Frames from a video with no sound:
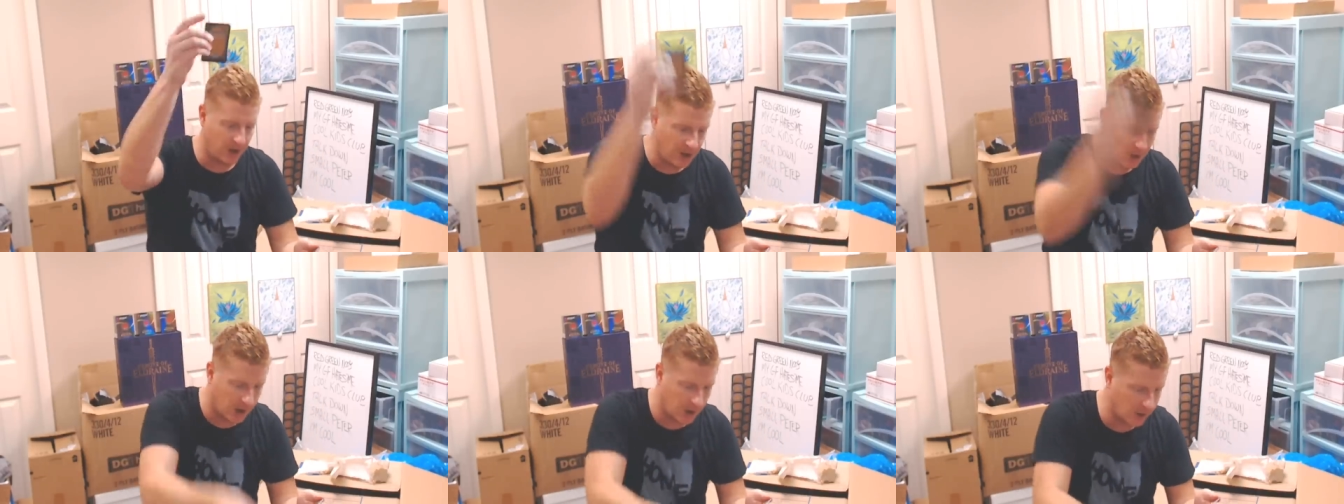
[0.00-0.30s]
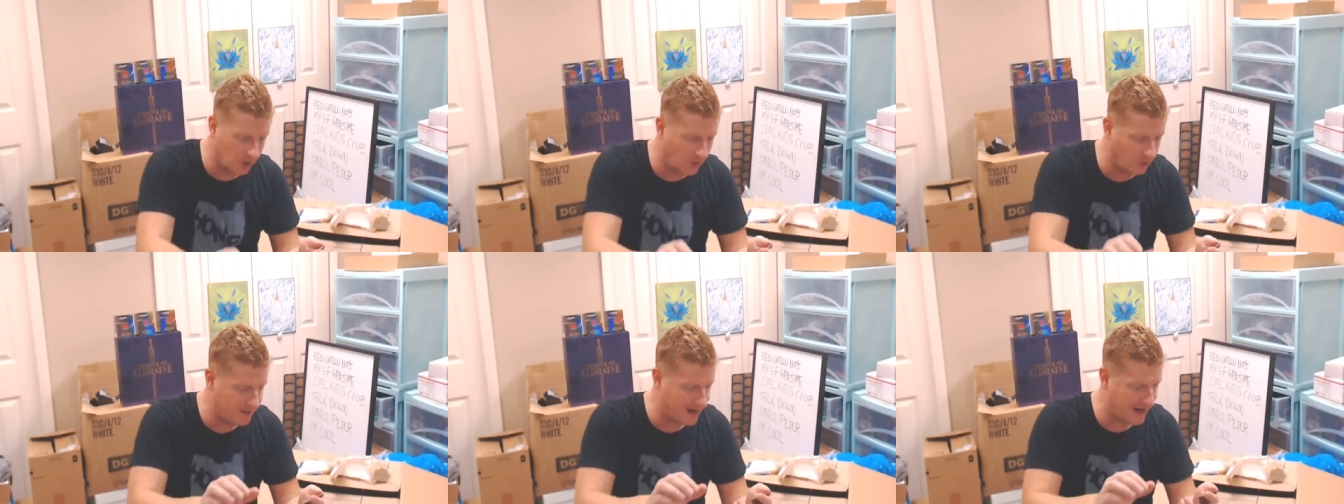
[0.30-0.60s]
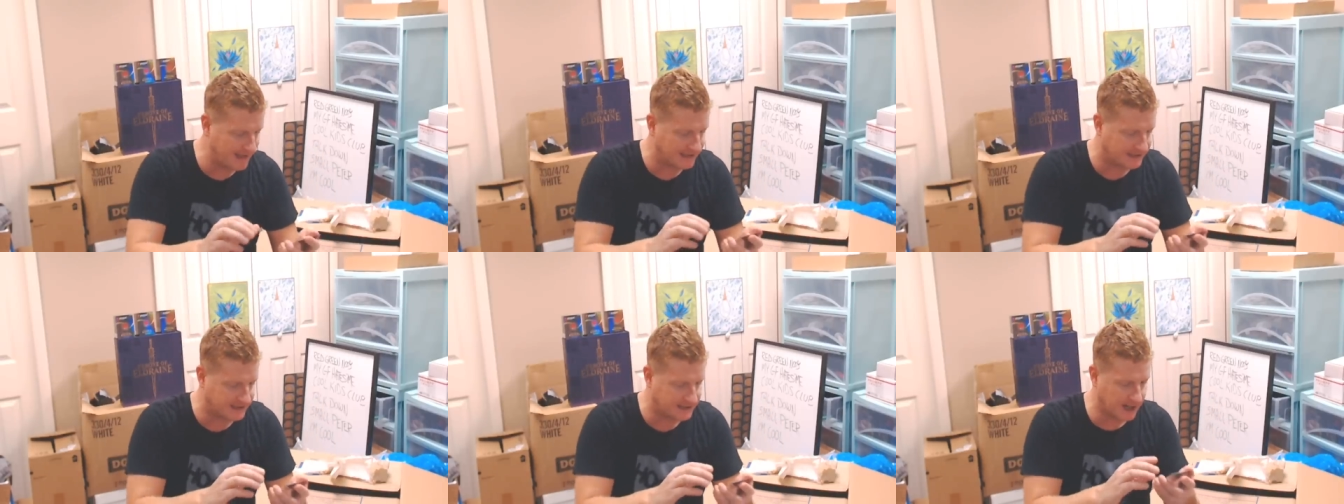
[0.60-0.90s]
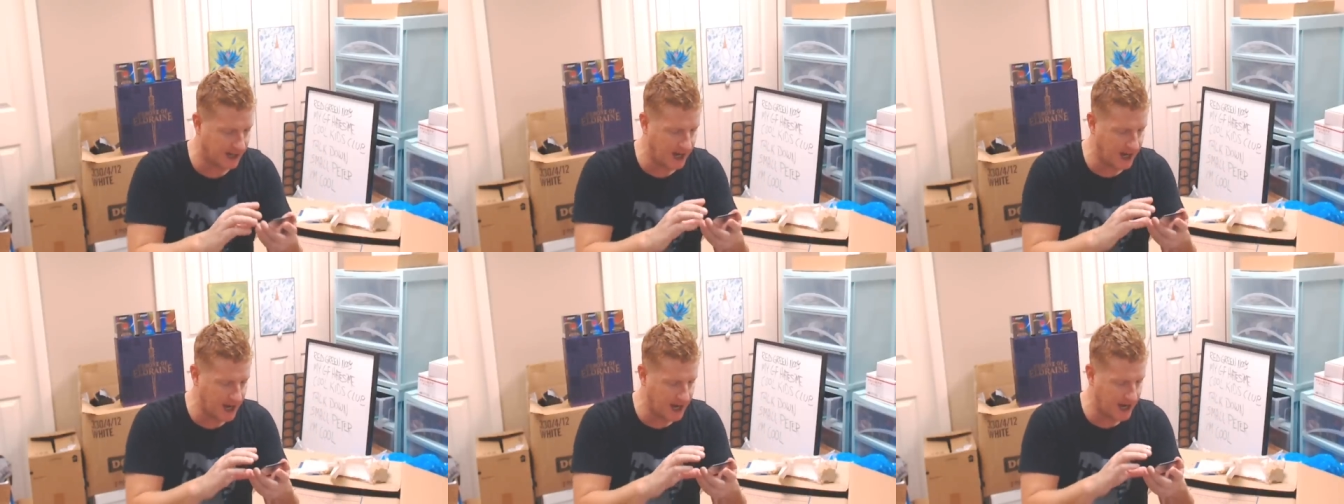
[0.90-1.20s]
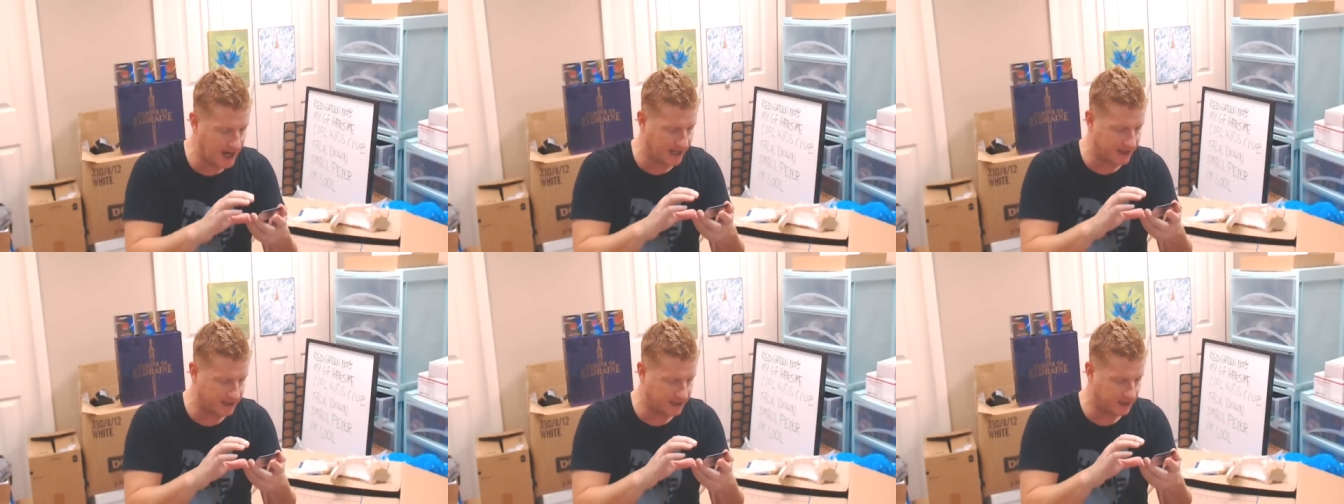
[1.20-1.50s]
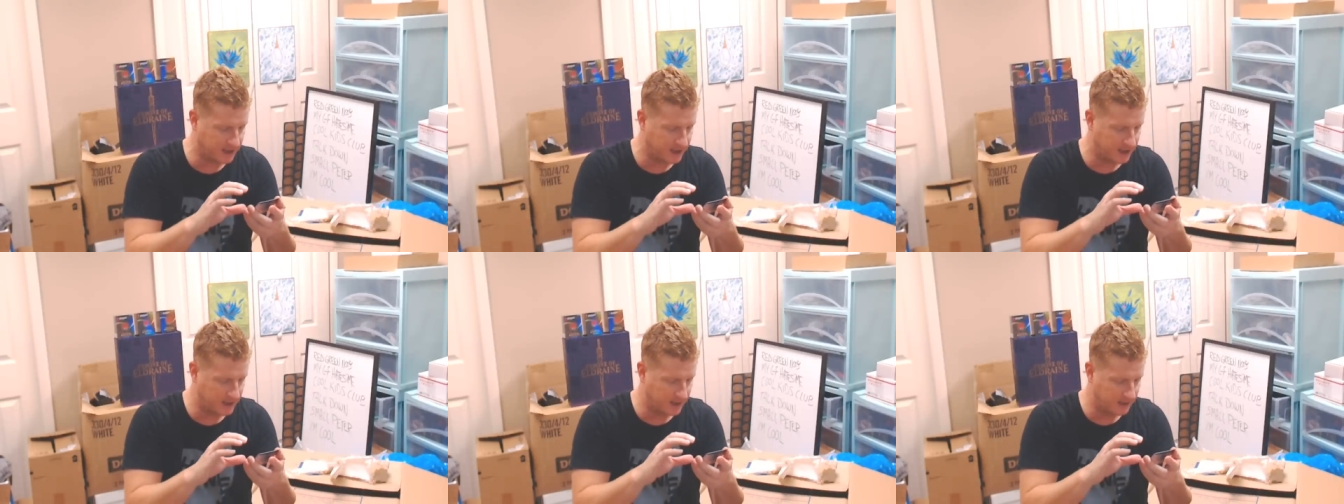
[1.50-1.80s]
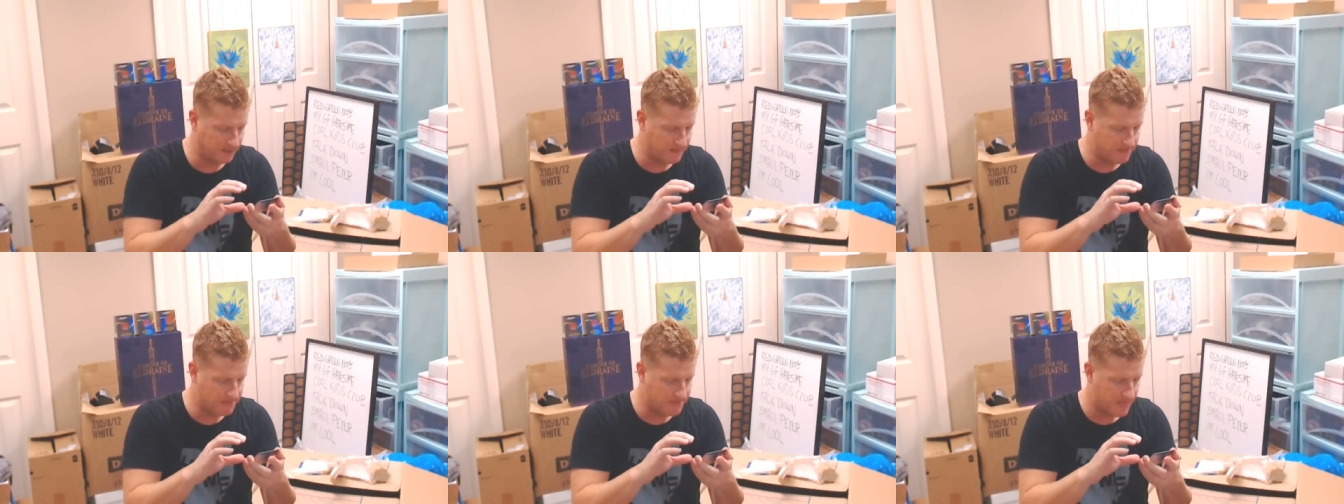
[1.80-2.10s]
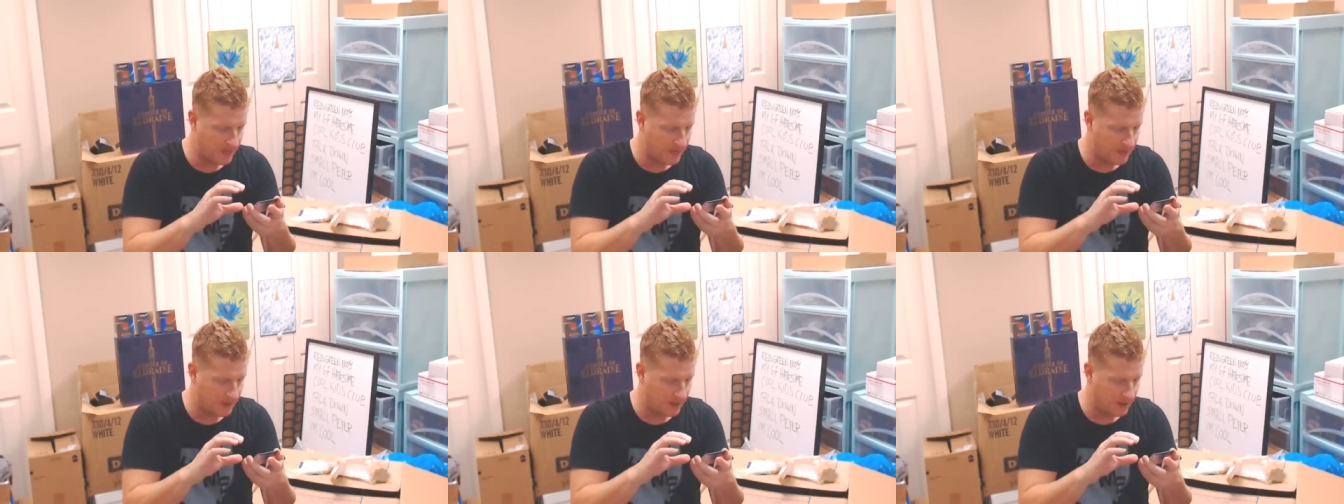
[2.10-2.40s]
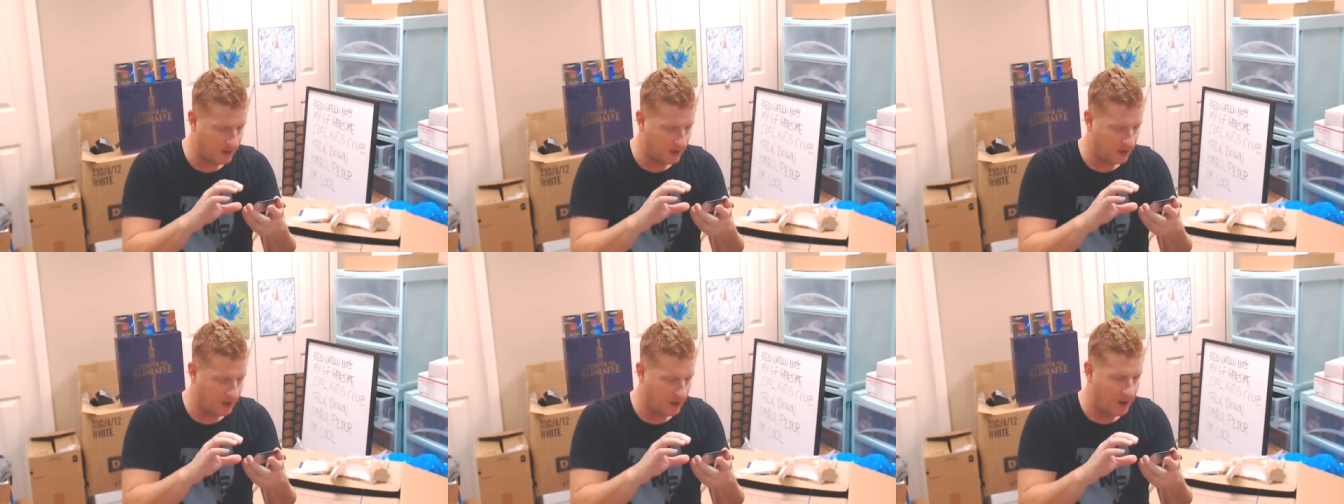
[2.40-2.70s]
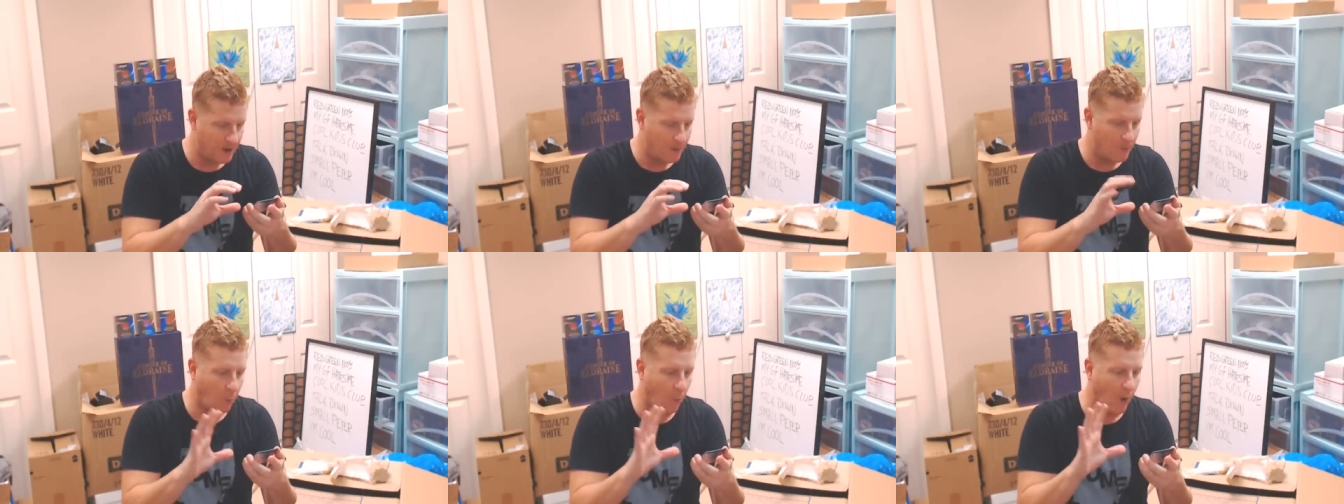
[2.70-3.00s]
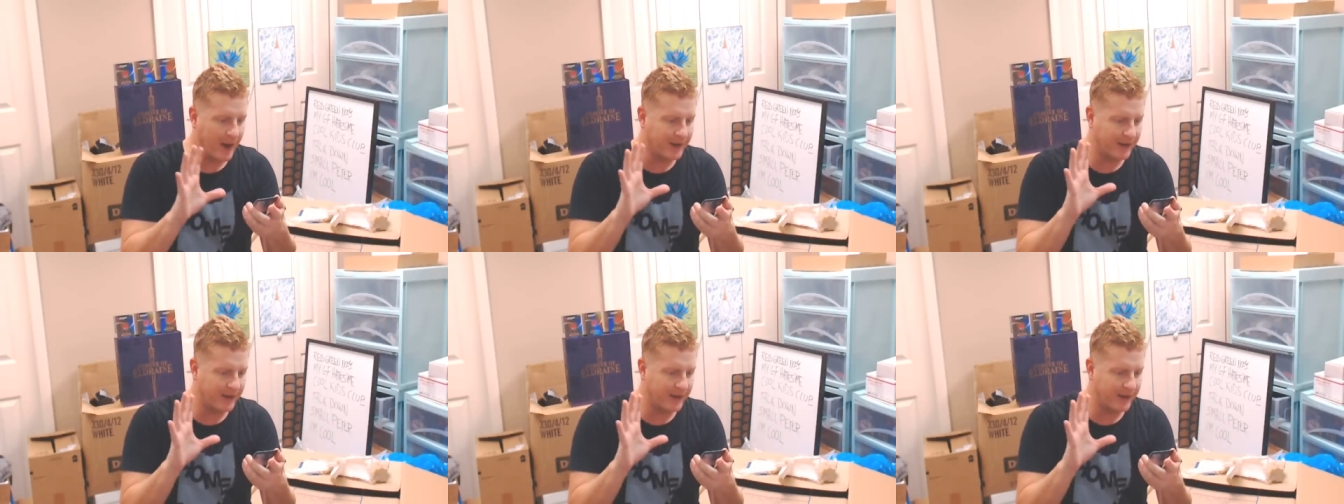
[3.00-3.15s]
Oh my god. What